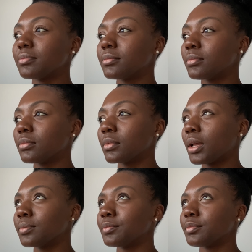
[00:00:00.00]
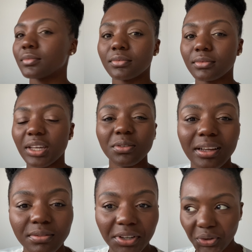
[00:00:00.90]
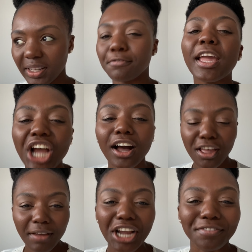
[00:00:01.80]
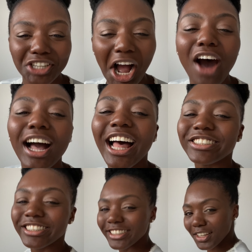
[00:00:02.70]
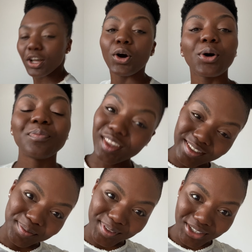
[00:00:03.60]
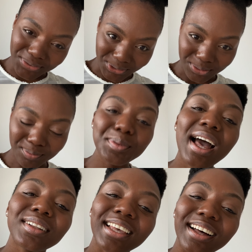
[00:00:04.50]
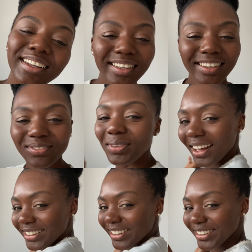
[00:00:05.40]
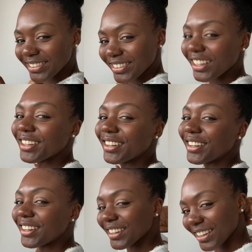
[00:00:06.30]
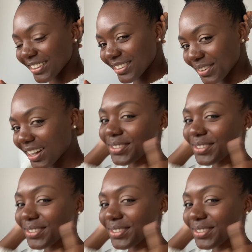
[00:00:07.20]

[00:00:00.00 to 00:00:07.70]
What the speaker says: The hair moves, yeah? But anyway, I am so pleased. I feel like a goddess. Yes.